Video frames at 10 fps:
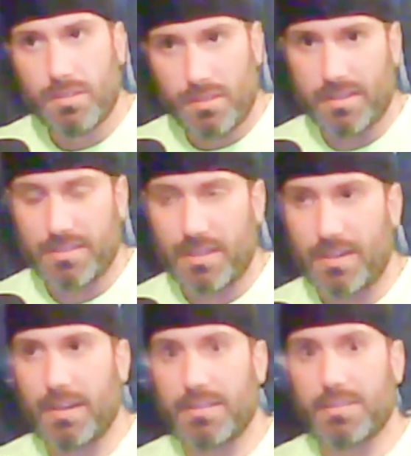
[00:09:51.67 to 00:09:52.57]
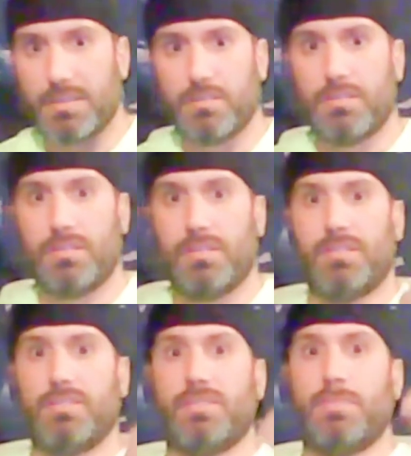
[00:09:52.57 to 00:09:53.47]
things that I get into.
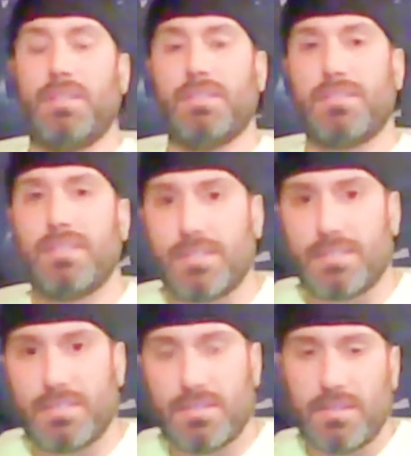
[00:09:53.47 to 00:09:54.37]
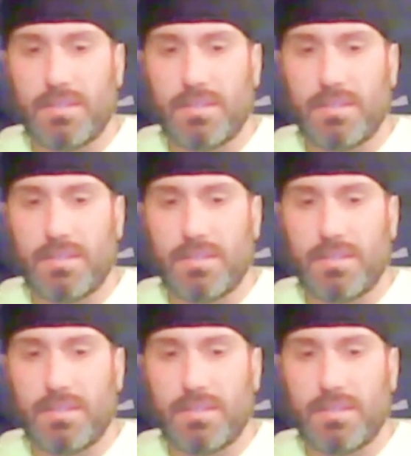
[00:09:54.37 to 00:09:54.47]
Somebody does this,